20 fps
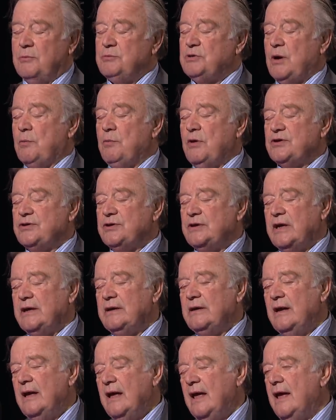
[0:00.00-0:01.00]
which I wasn't in,
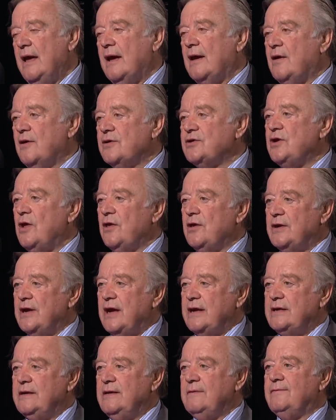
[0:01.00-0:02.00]

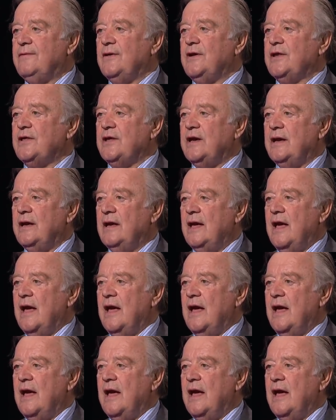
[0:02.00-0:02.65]
consolidated it further.